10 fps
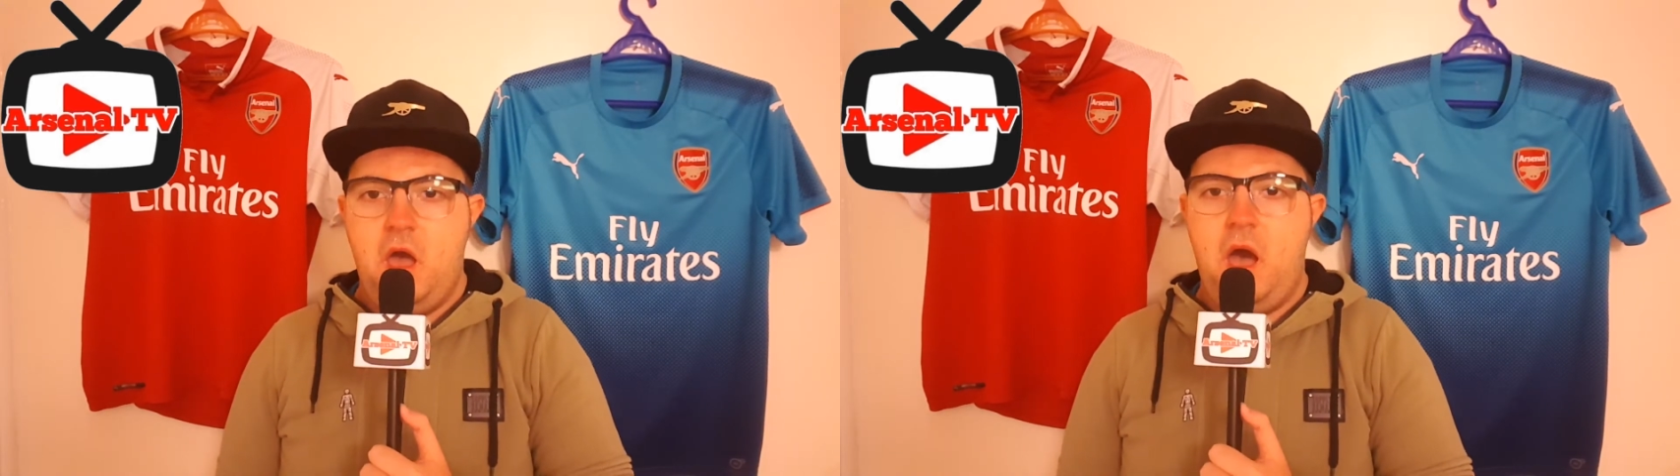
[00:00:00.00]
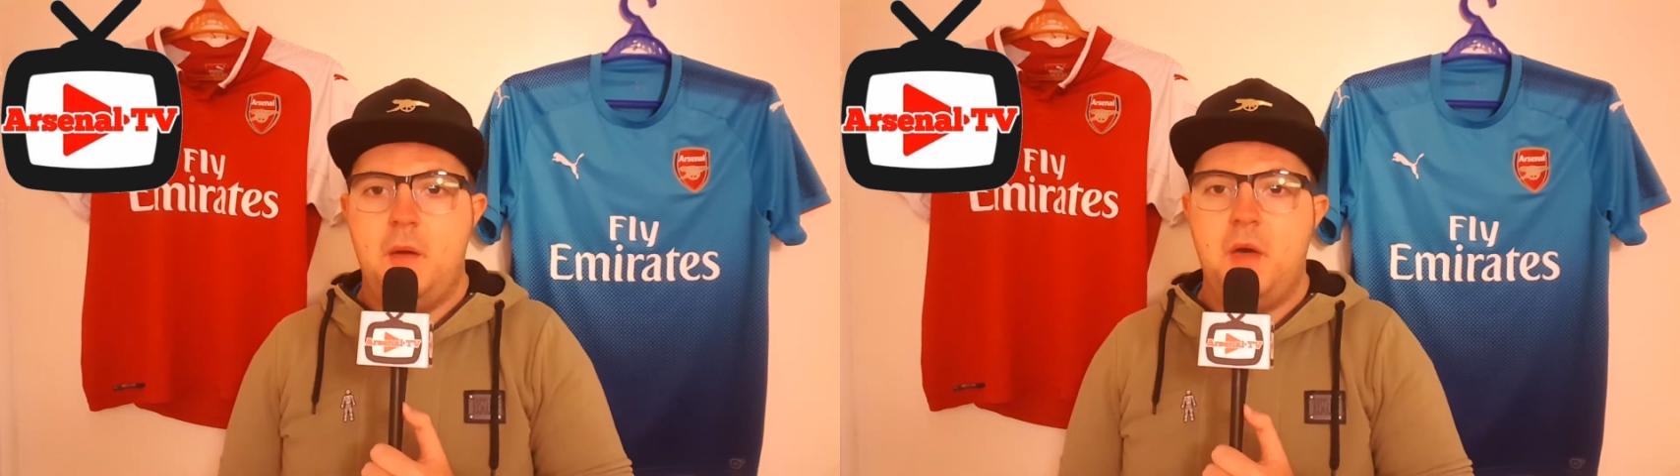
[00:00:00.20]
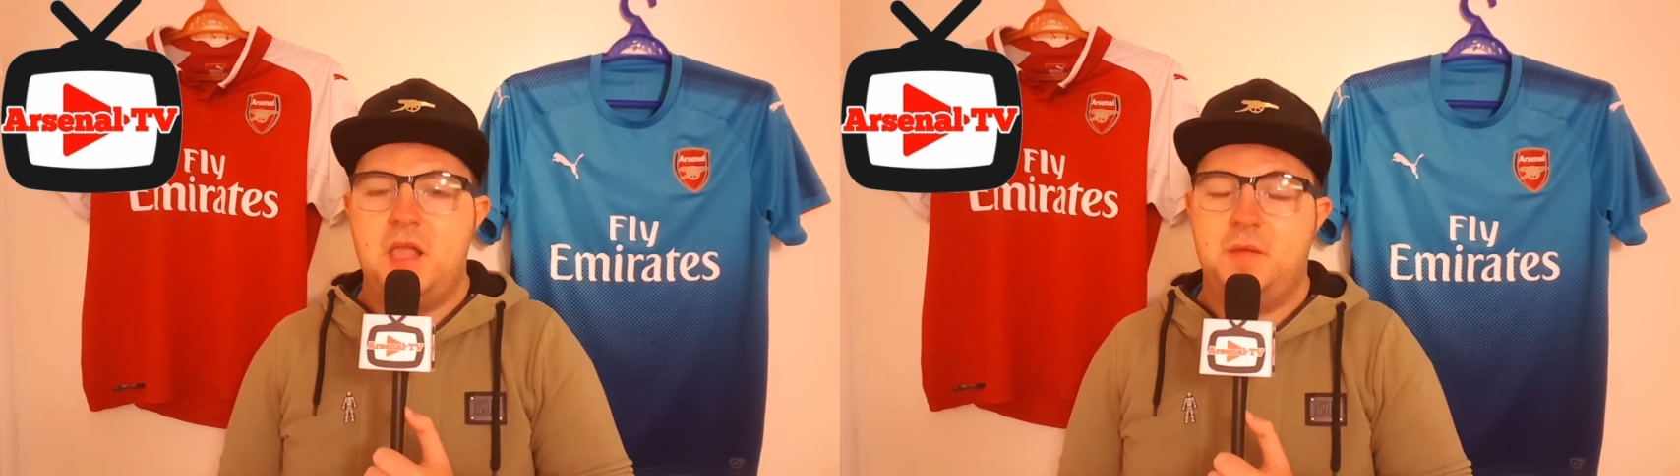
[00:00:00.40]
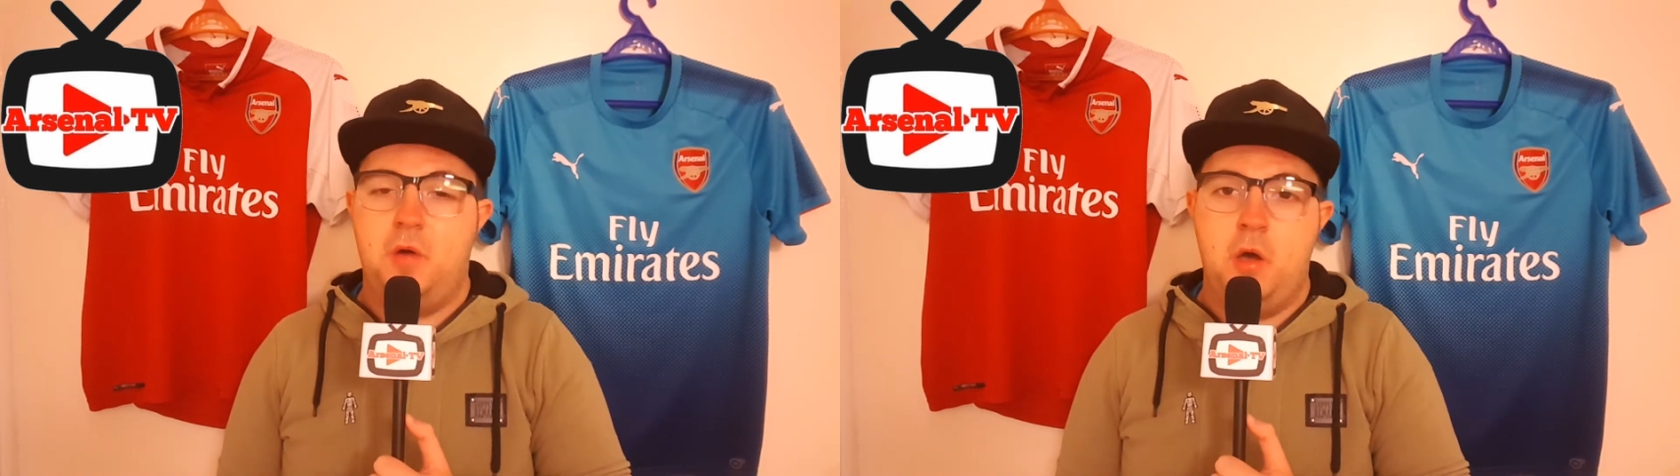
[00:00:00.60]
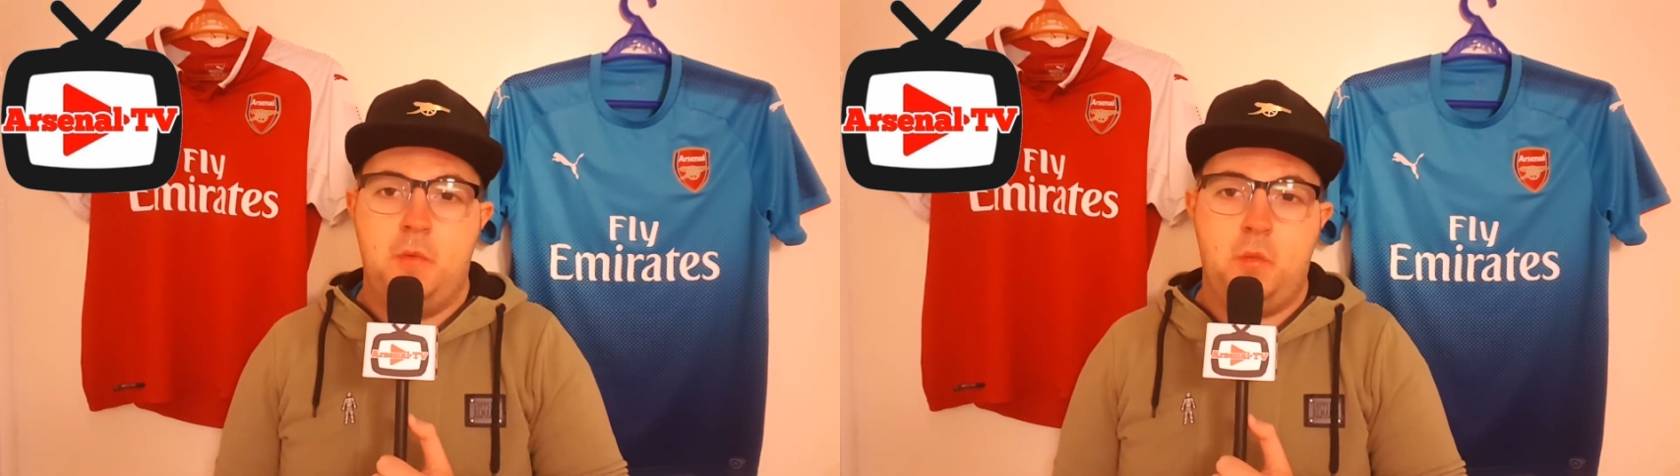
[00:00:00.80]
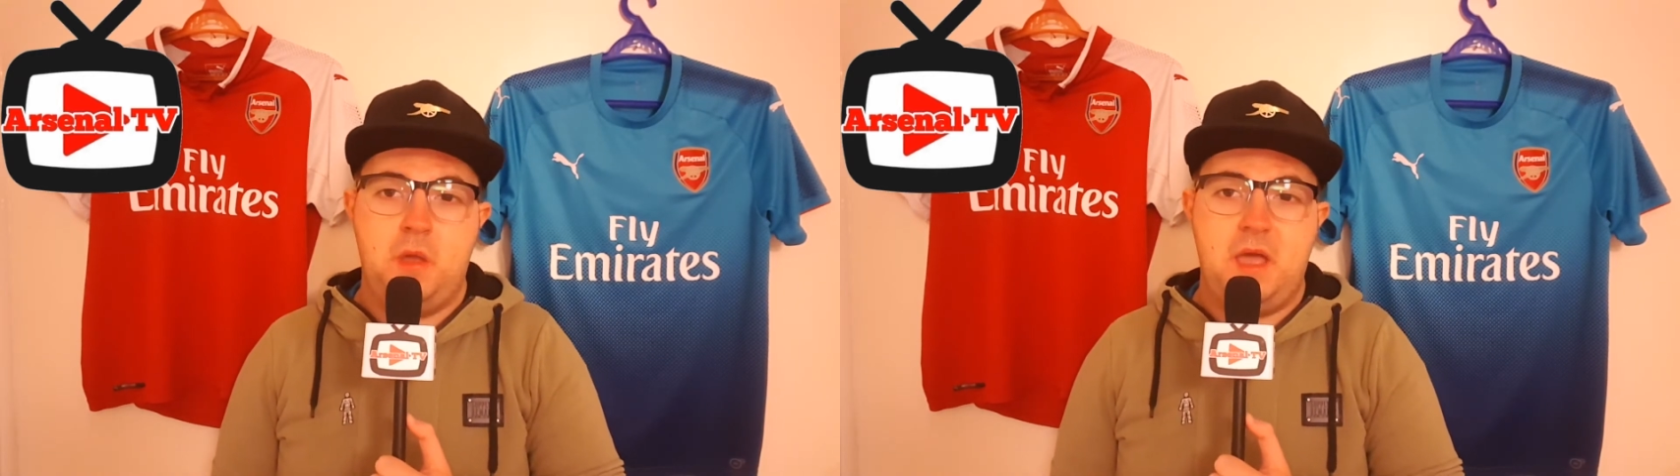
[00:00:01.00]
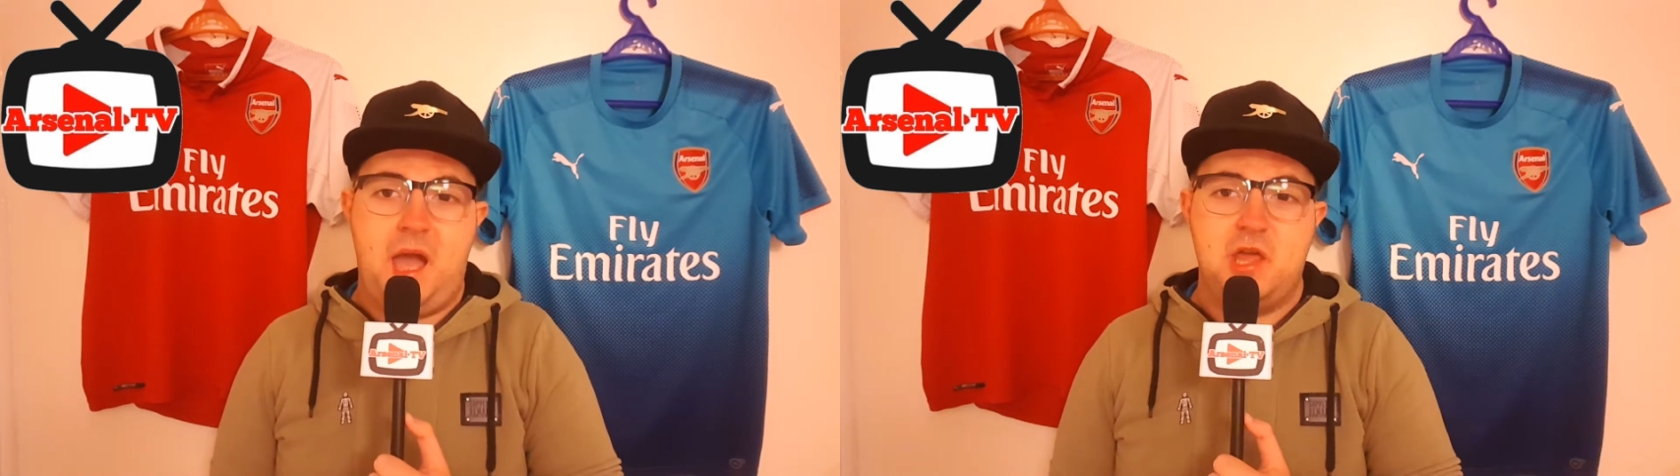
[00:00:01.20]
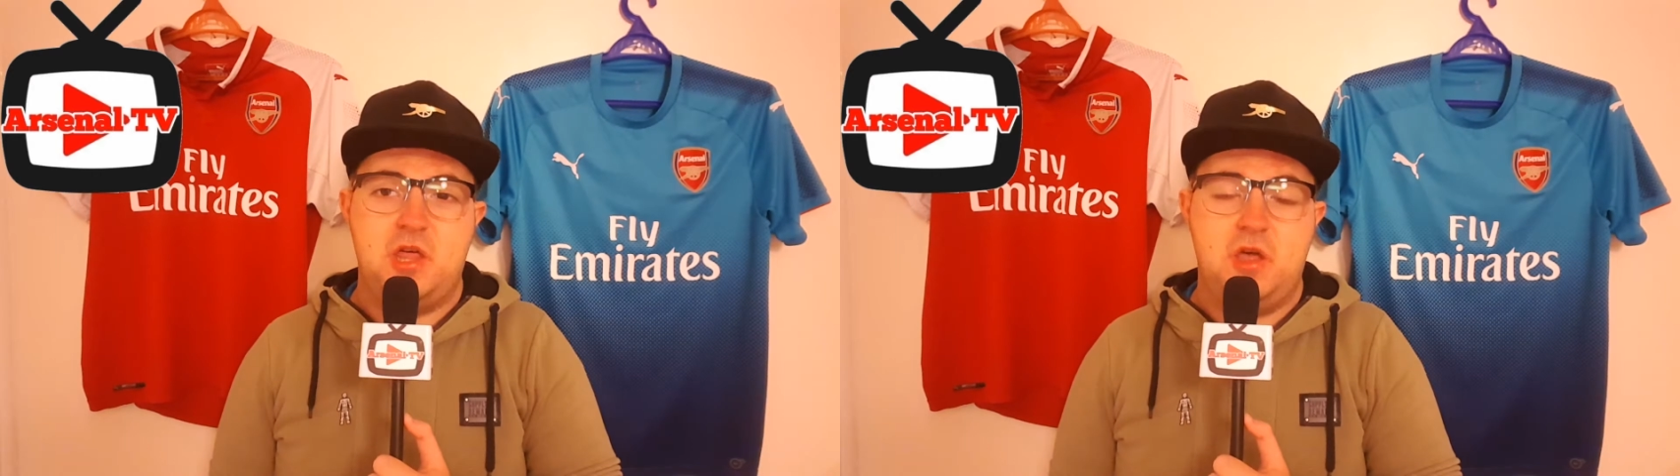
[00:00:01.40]
At the moment, we
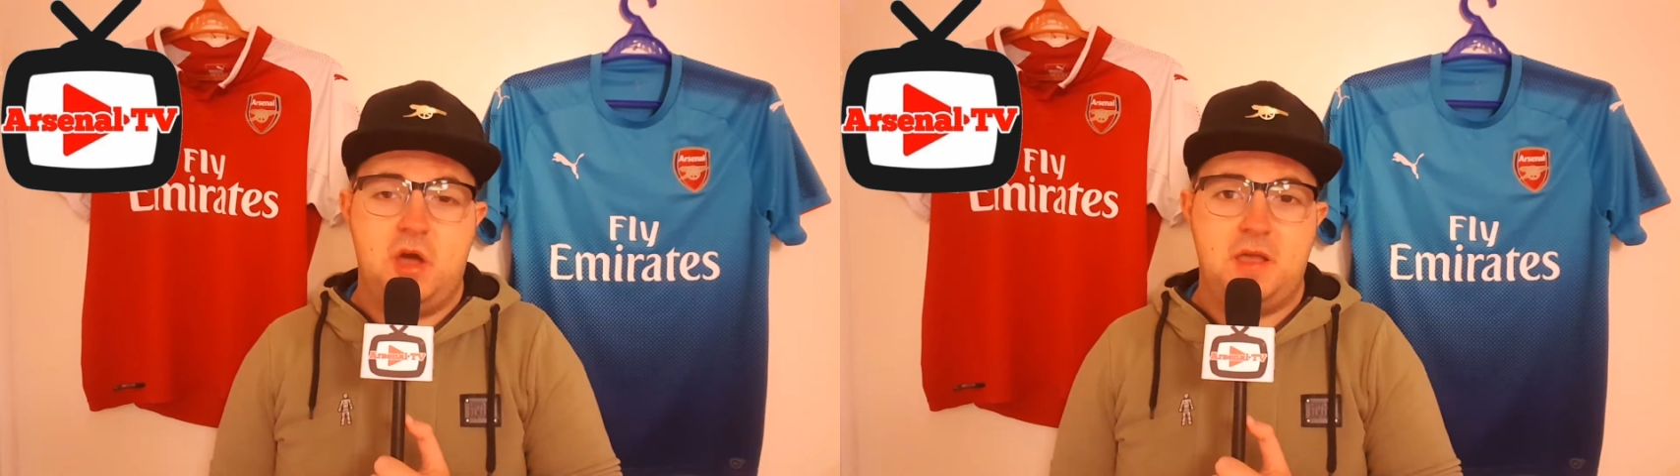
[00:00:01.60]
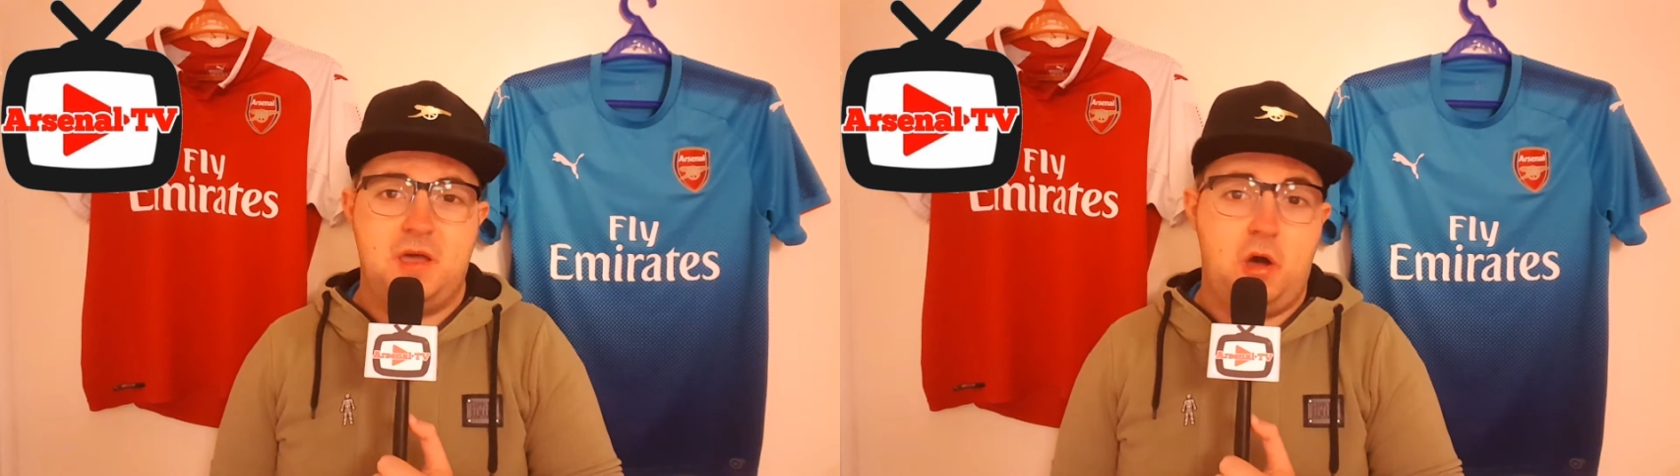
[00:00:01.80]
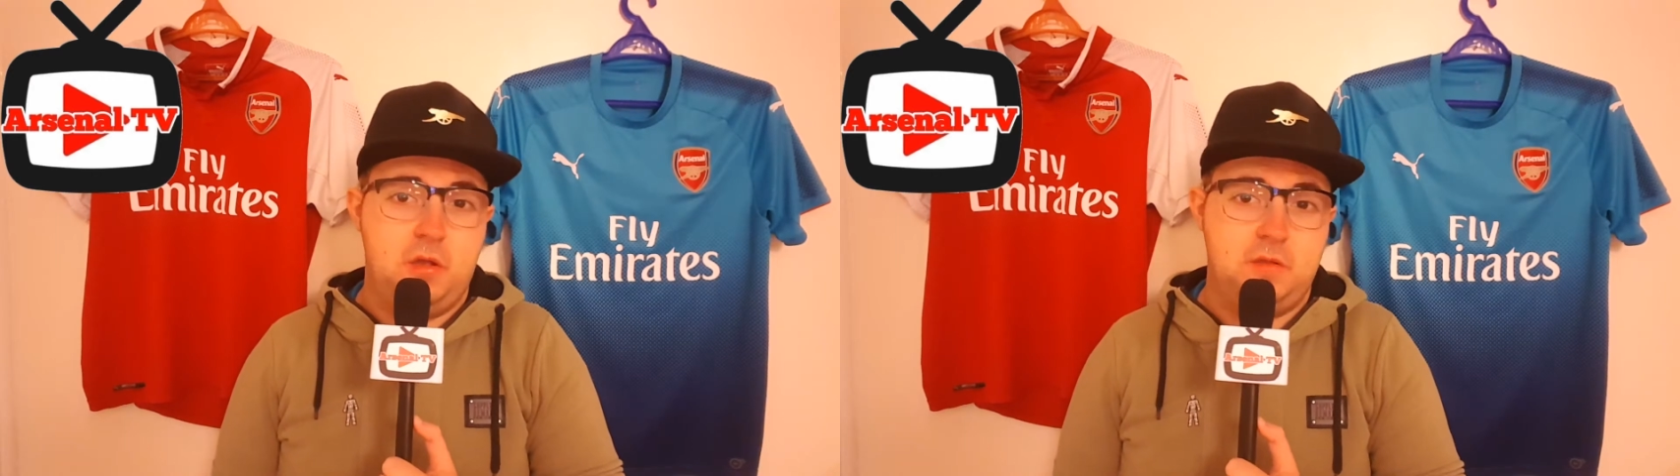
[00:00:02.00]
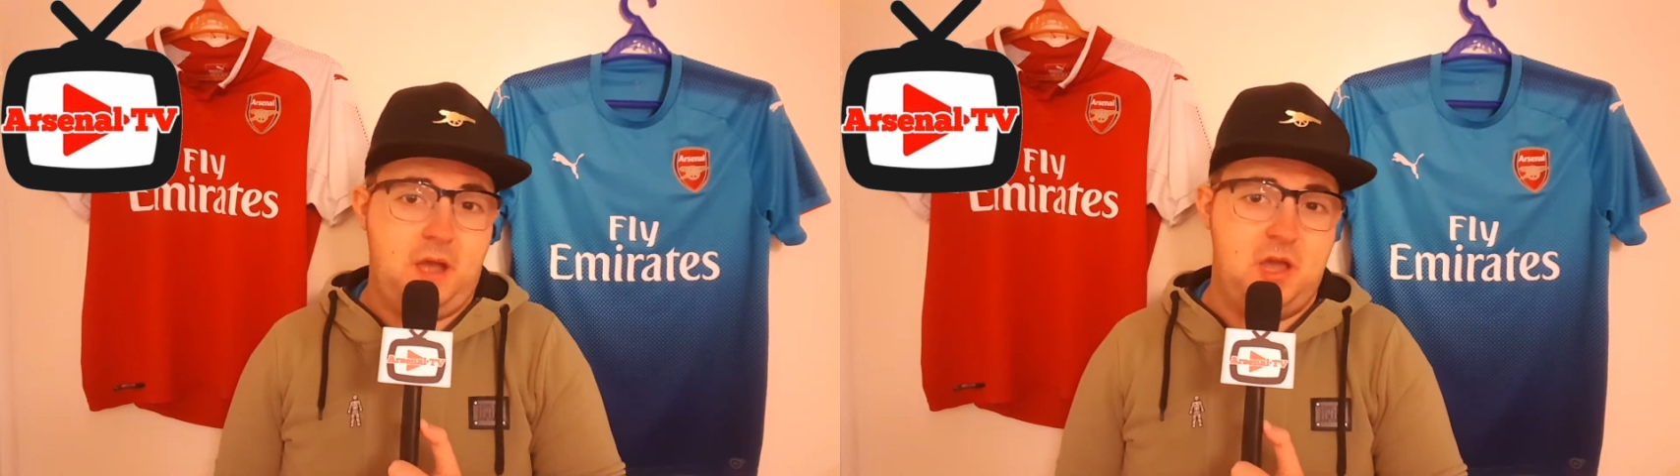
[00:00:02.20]
actually can't